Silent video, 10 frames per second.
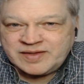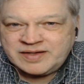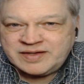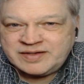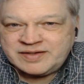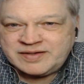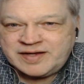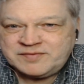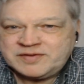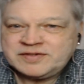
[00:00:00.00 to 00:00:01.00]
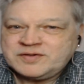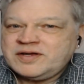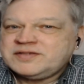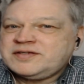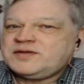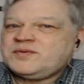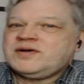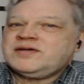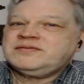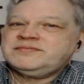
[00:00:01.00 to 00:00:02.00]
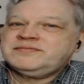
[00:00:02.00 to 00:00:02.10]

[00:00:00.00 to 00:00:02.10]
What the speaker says: Having this cross on the wall